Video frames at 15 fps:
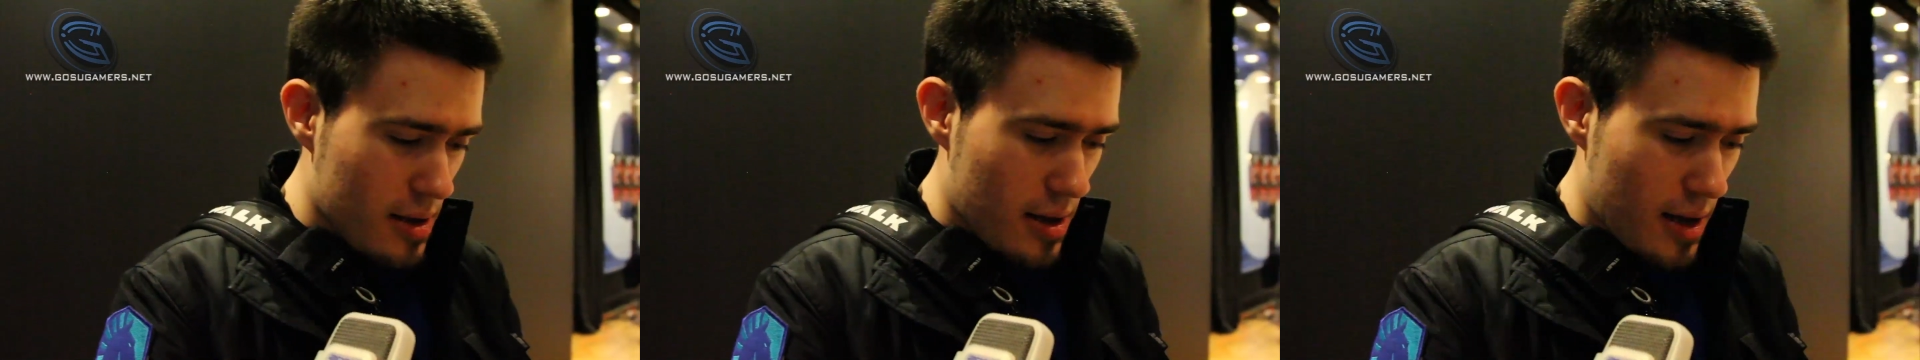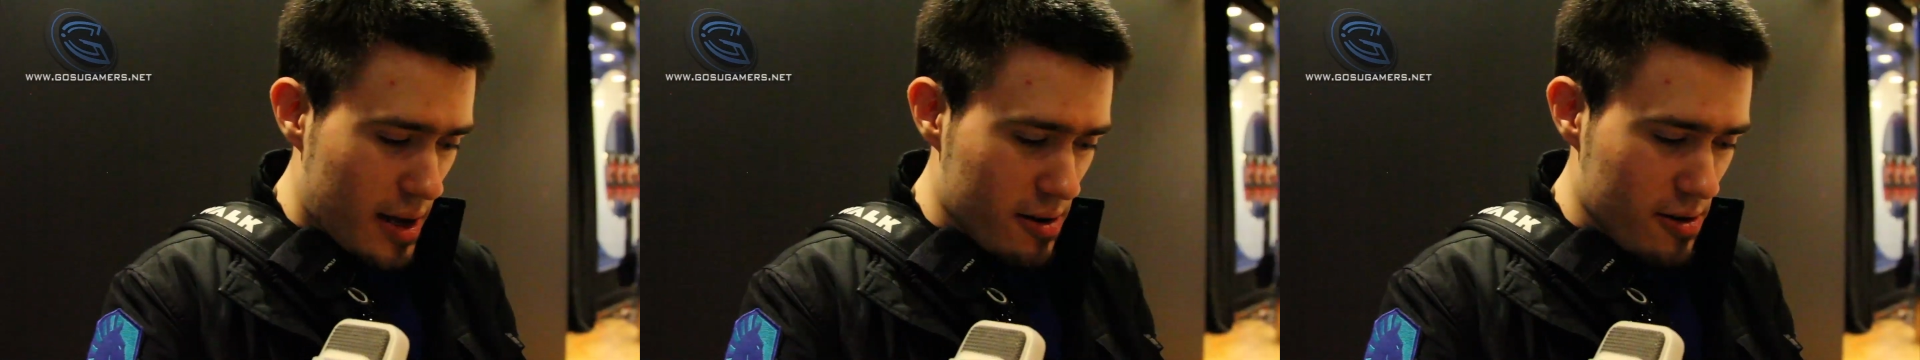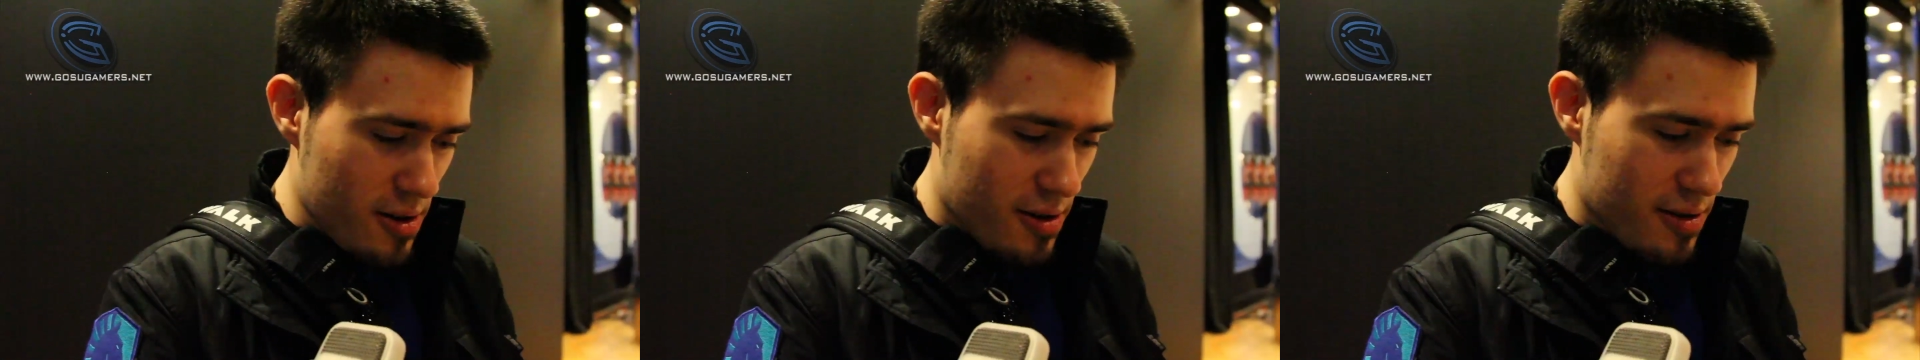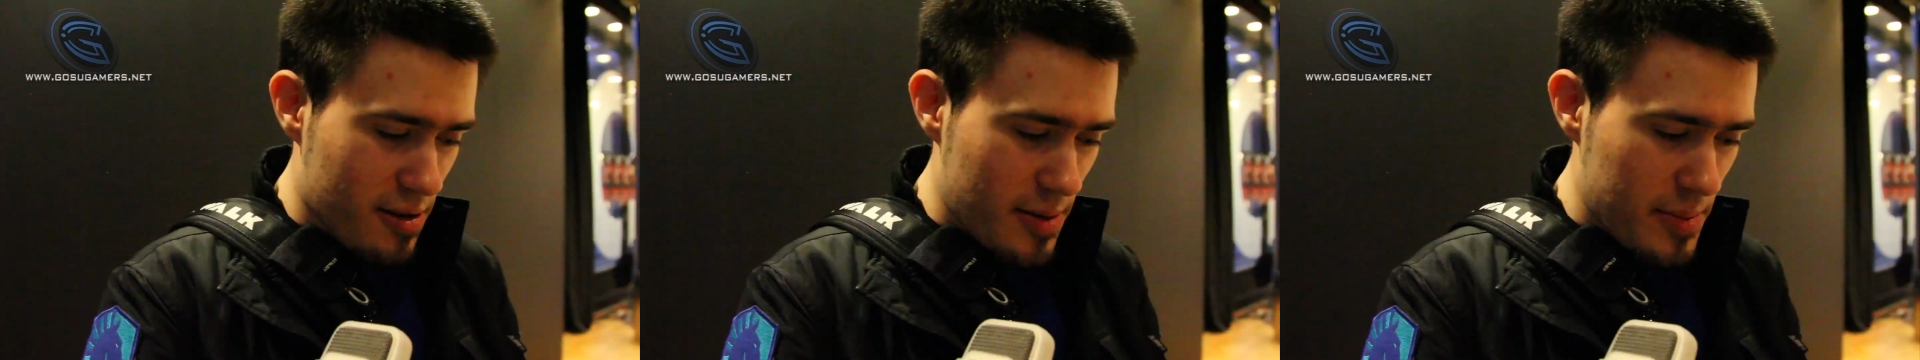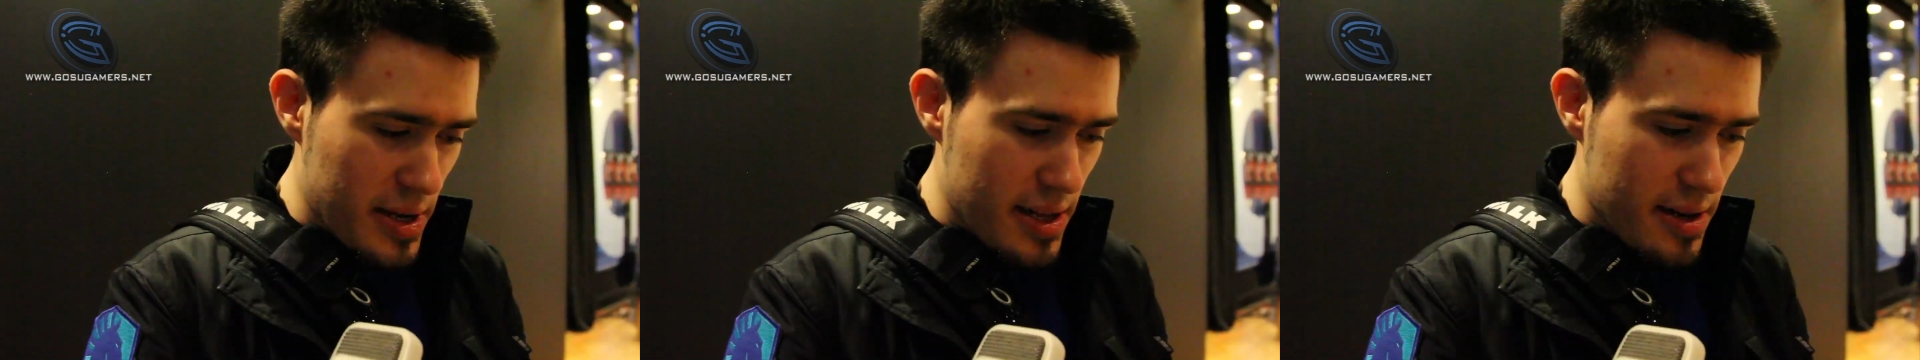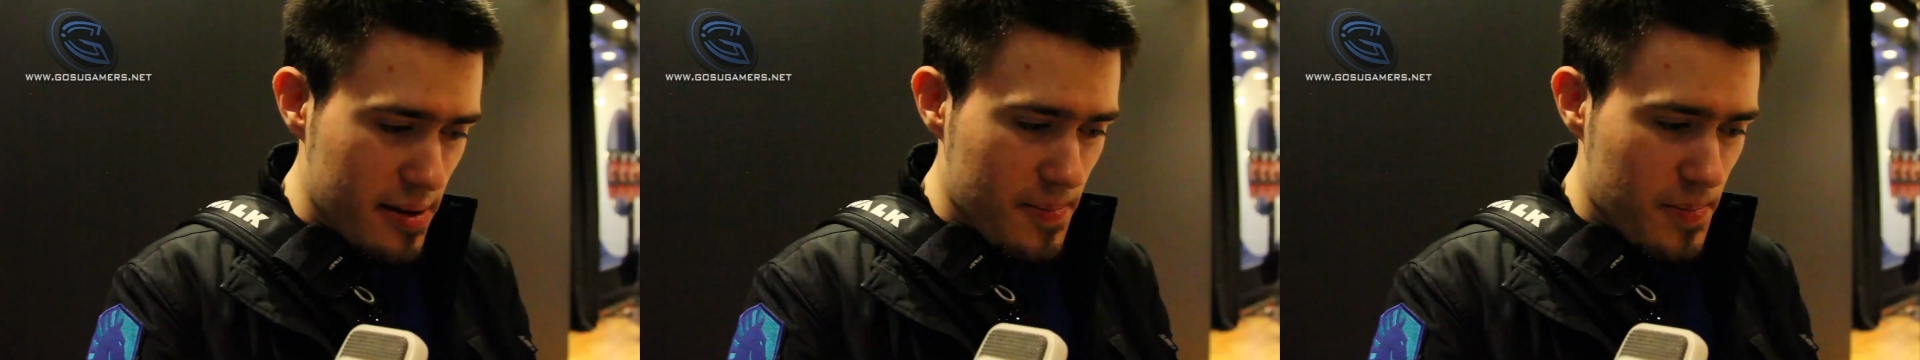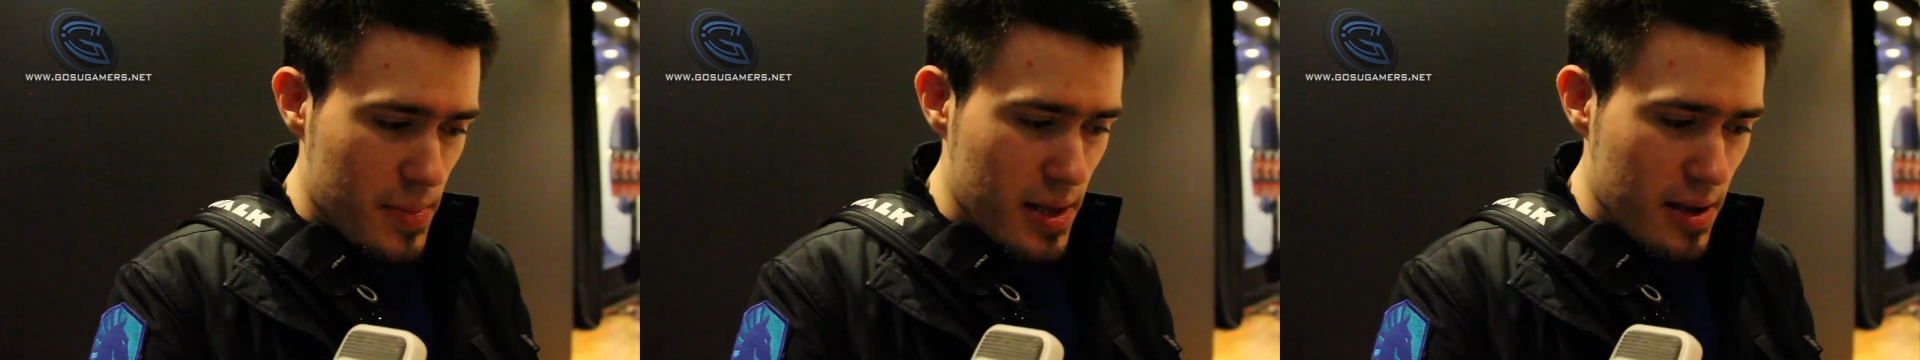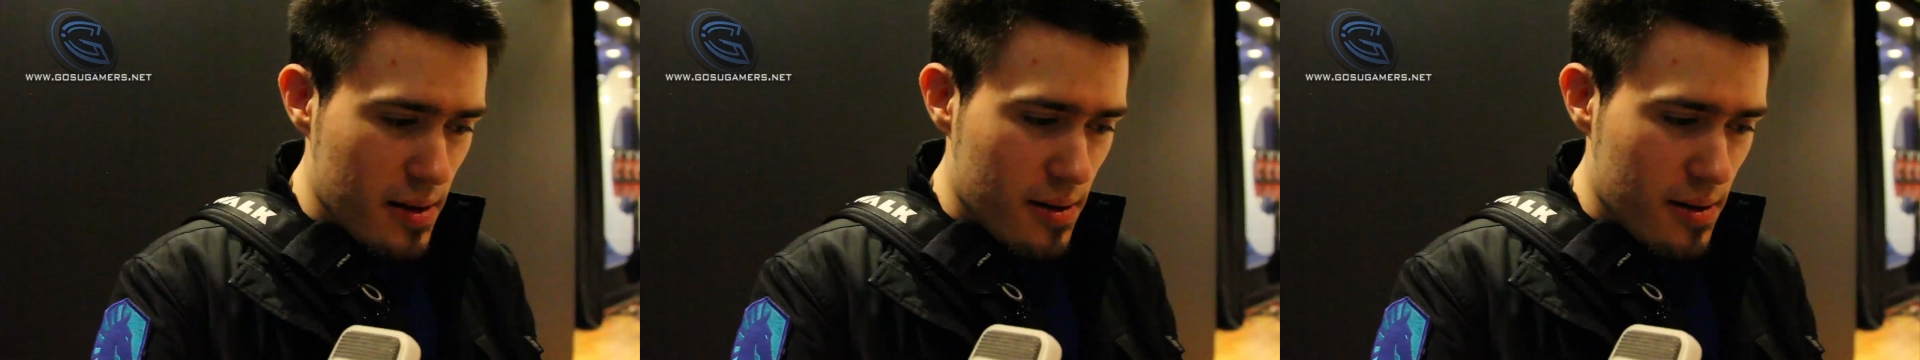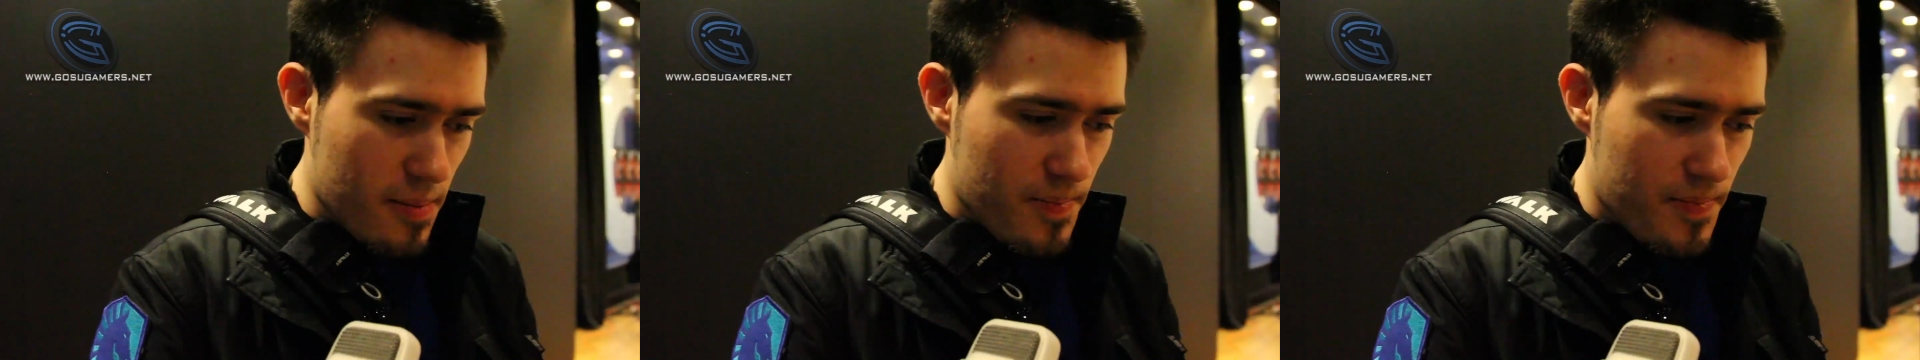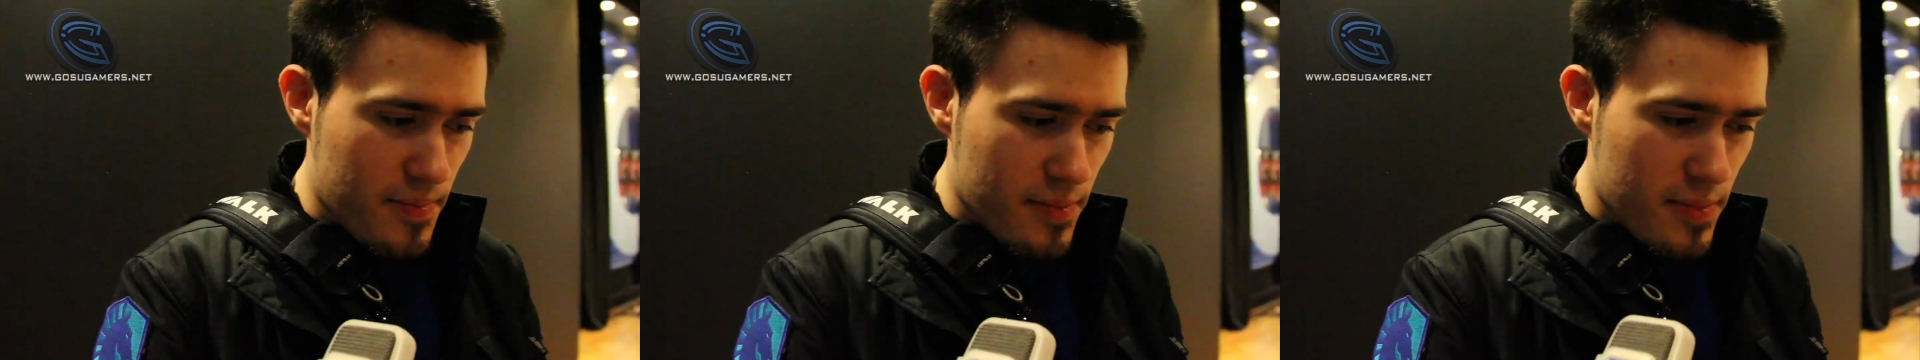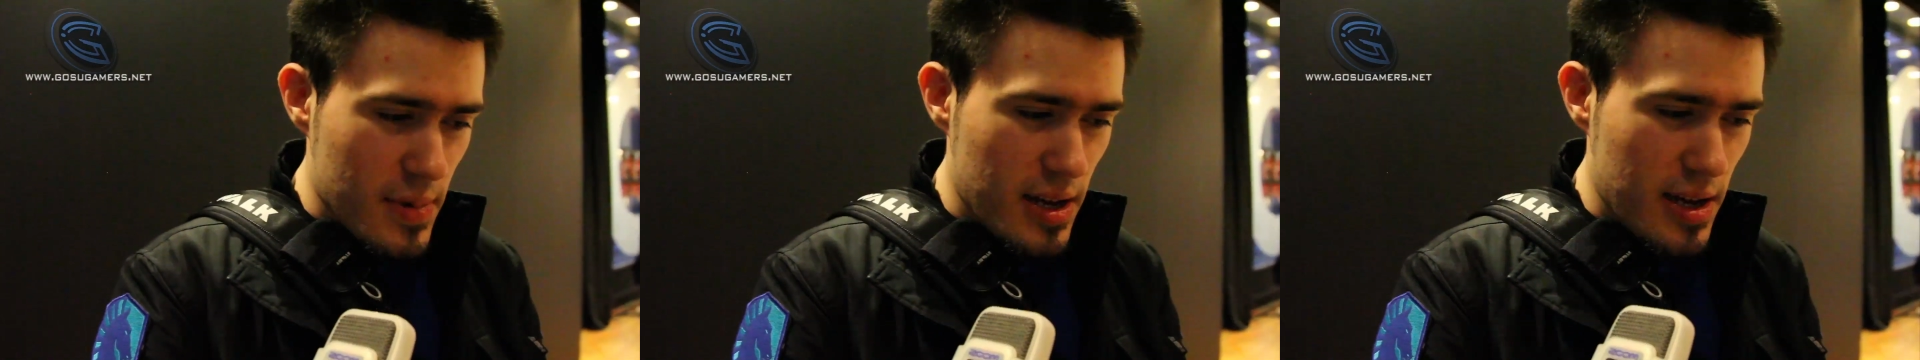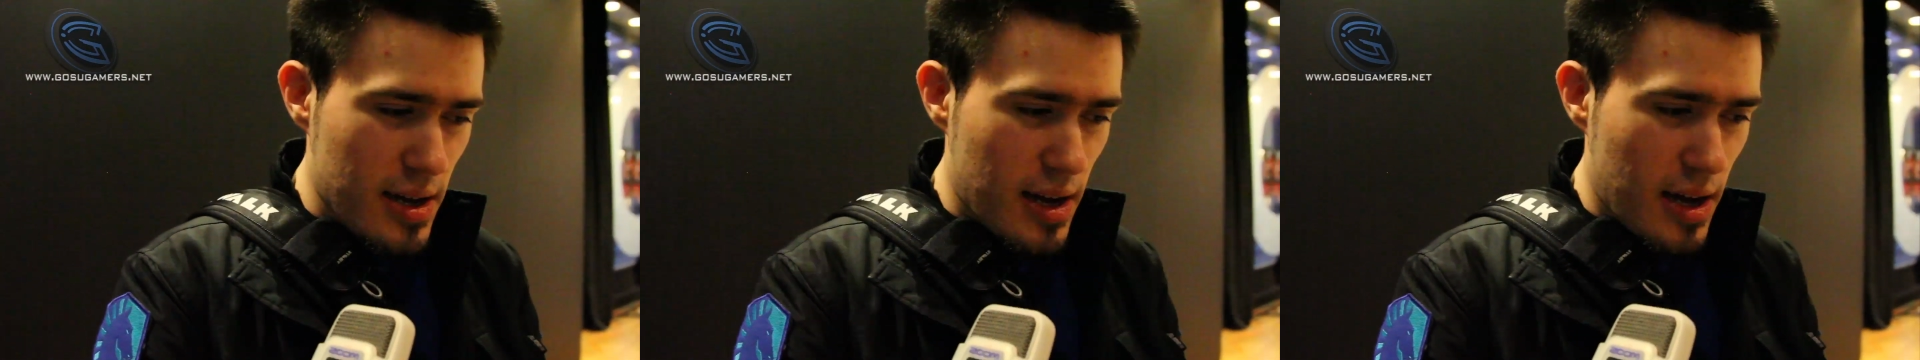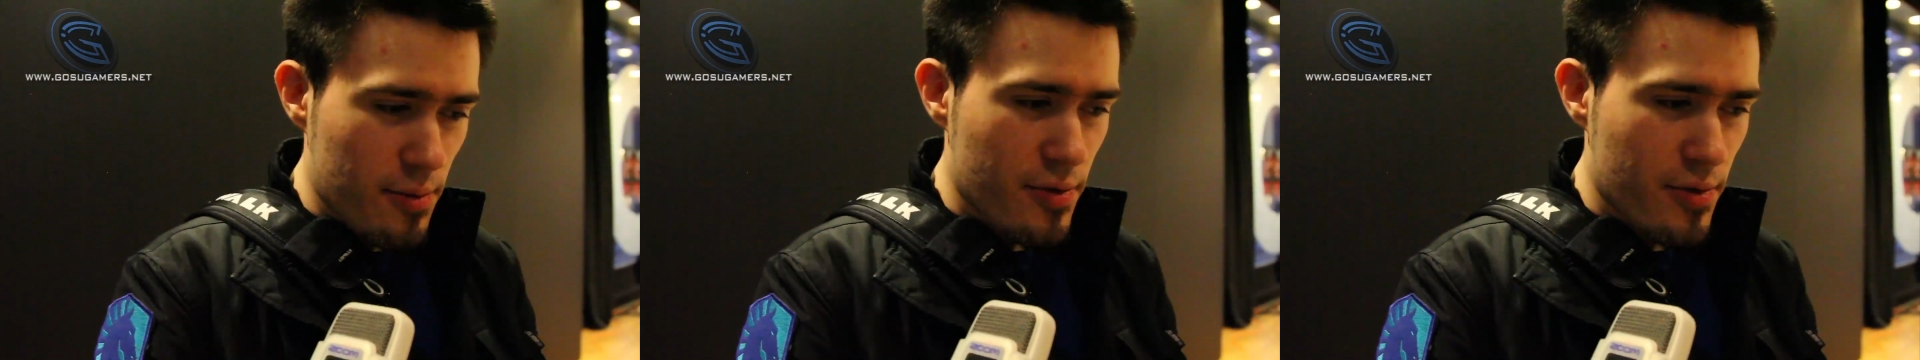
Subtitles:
I don't know. I mean, I'm